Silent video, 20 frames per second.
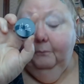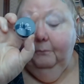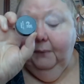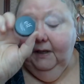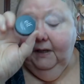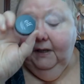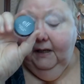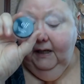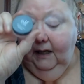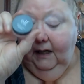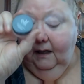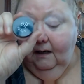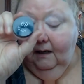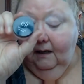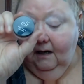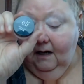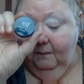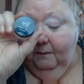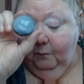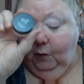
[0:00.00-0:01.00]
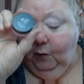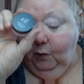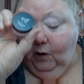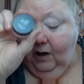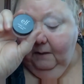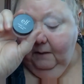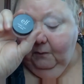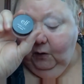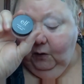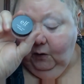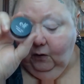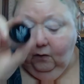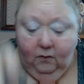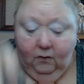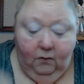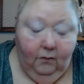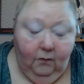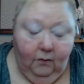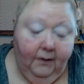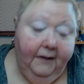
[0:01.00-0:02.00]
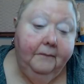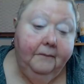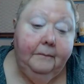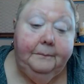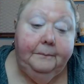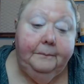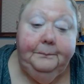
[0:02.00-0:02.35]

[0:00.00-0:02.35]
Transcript: Putty Eye Primer on.